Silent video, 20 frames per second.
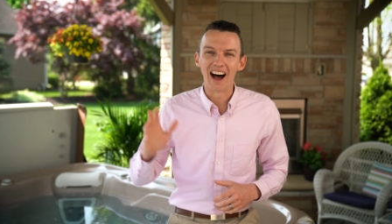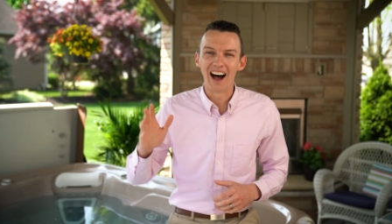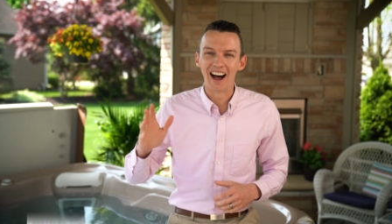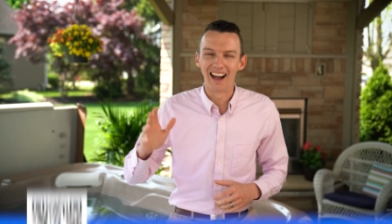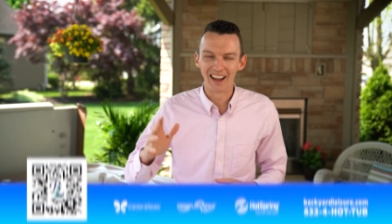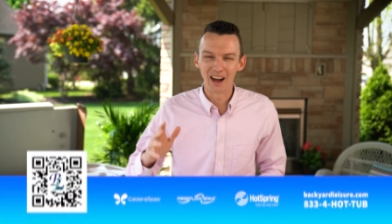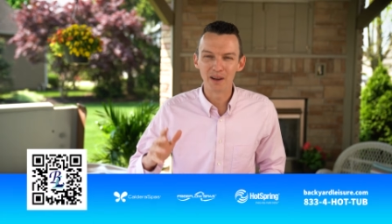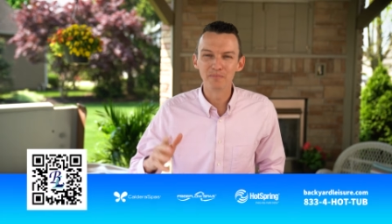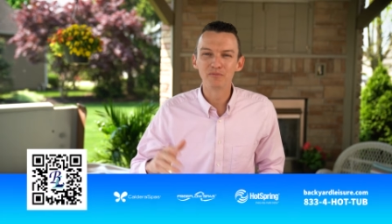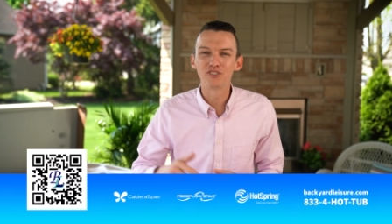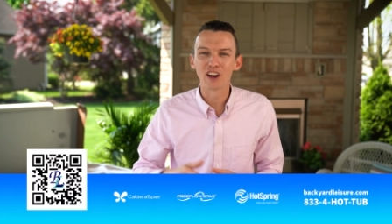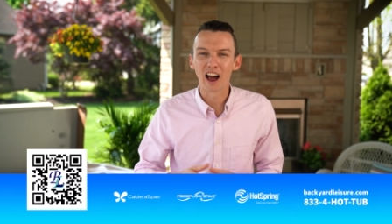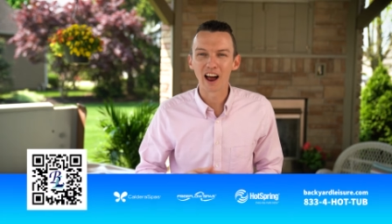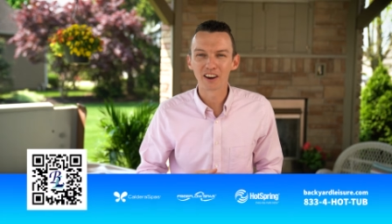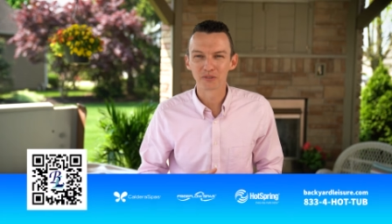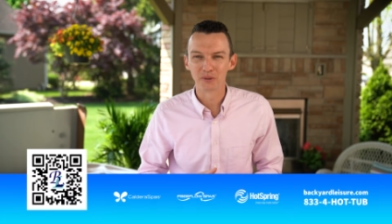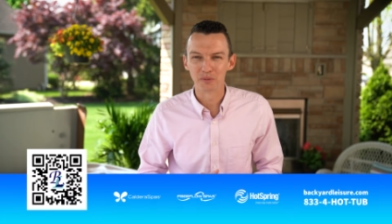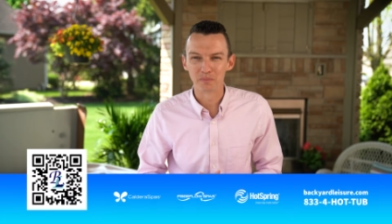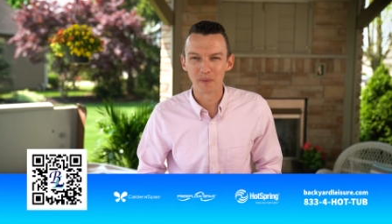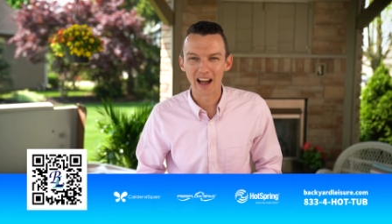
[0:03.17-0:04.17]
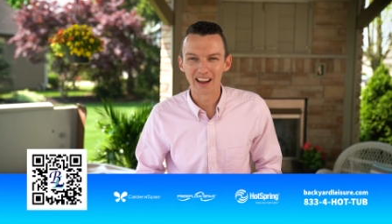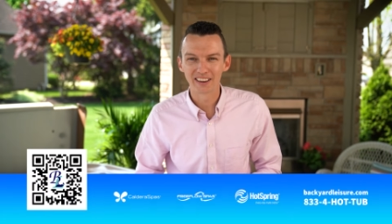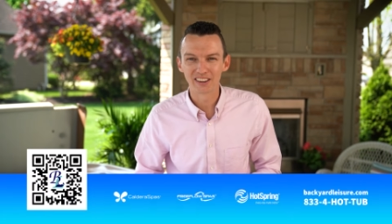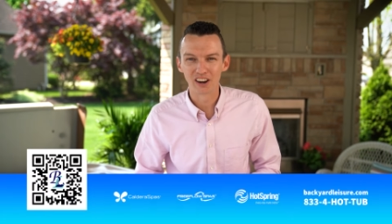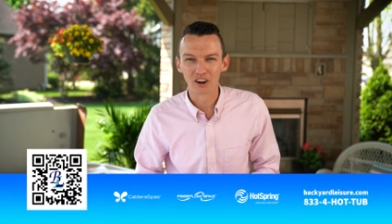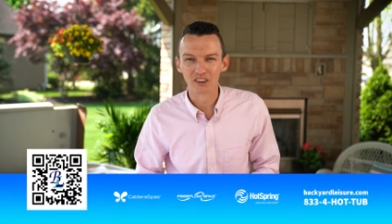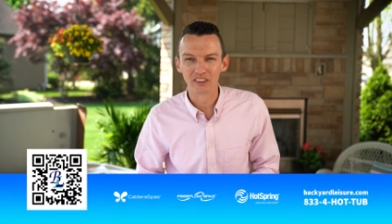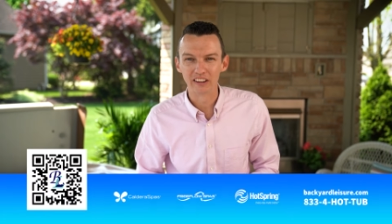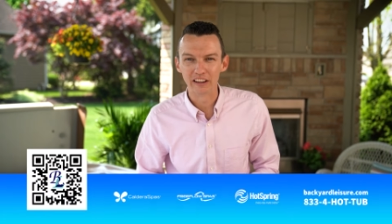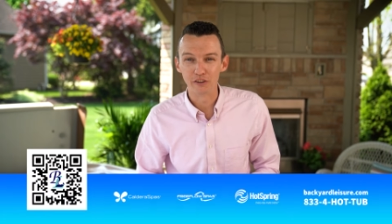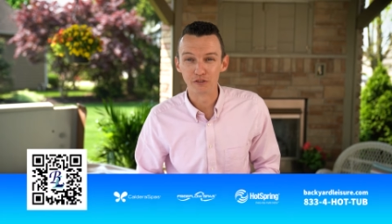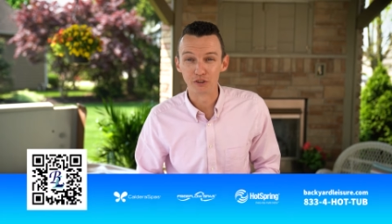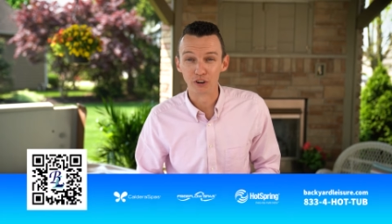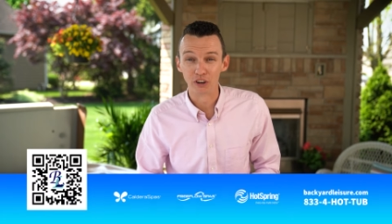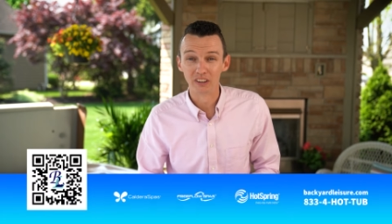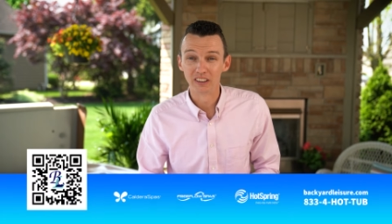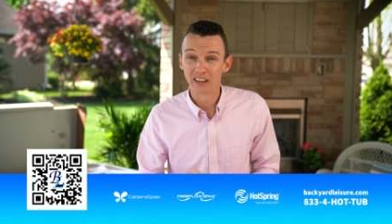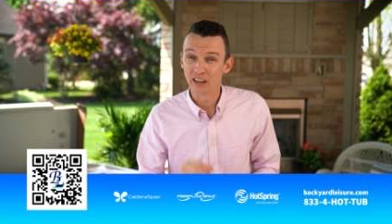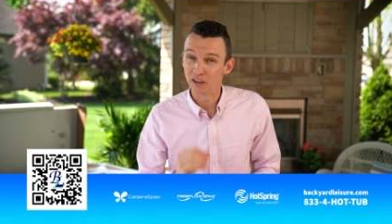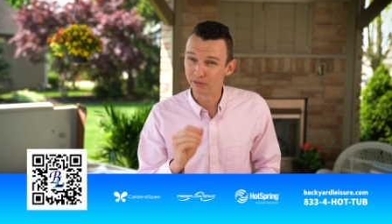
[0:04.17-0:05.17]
Hi, I'm Josh with Backyard Leisure.